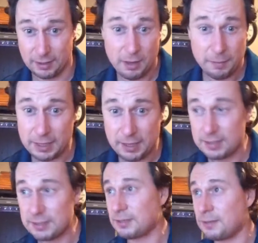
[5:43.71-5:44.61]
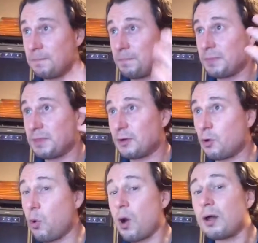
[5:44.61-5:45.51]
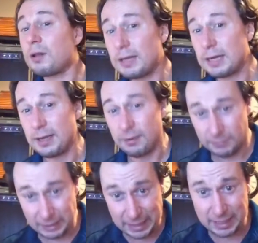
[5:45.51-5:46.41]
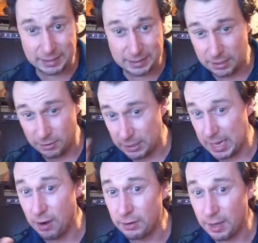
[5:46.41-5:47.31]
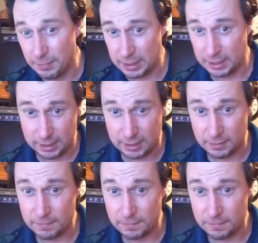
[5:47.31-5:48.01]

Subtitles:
because the quality of leads that are now coming in